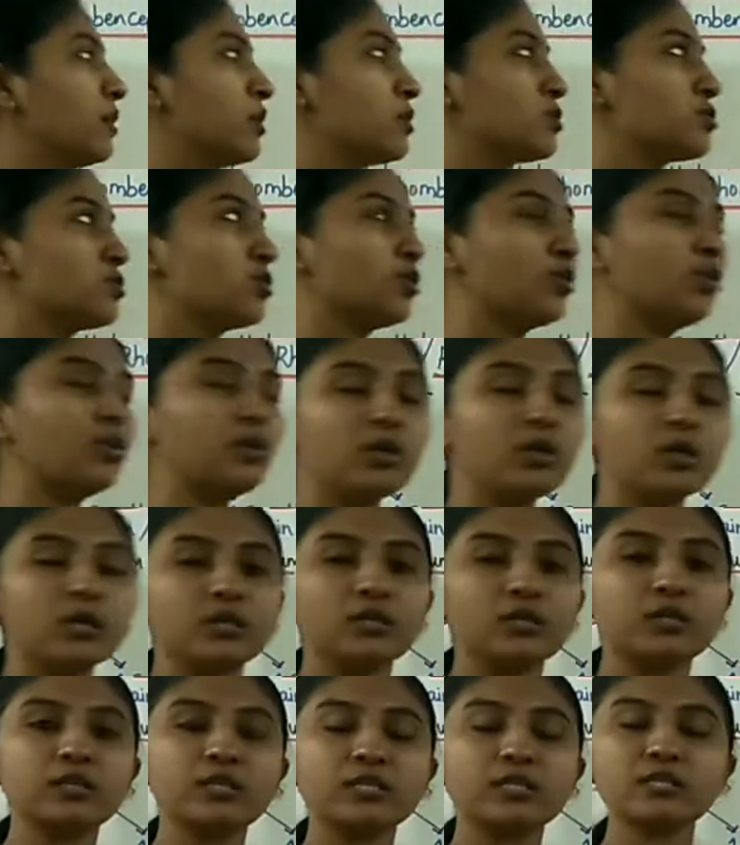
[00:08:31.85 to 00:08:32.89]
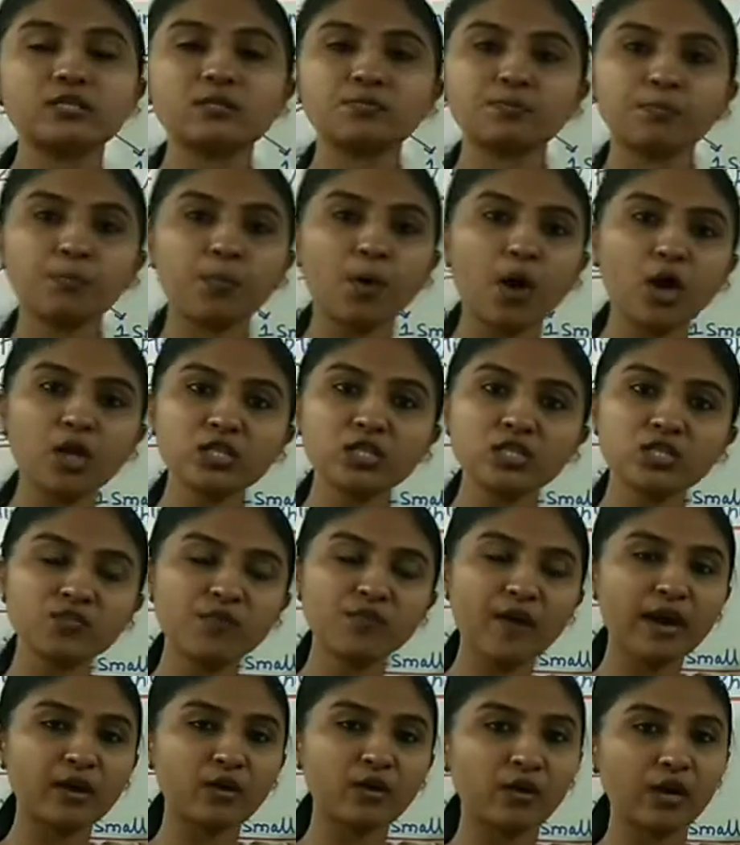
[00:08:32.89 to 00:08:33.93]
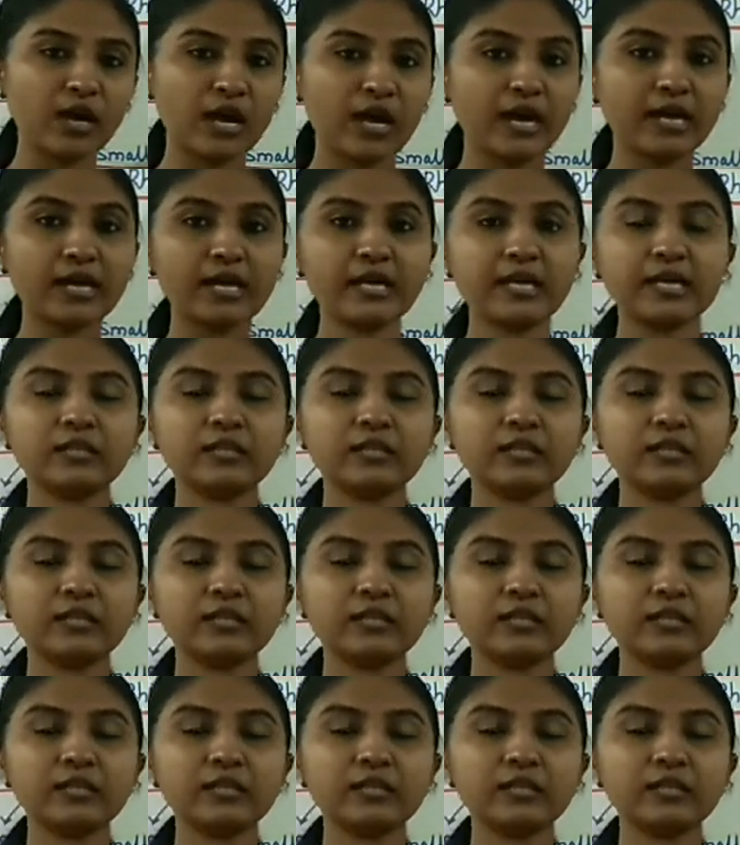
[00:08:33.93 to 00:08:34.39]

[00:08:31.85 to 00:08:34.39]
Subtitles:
So this pons varolii,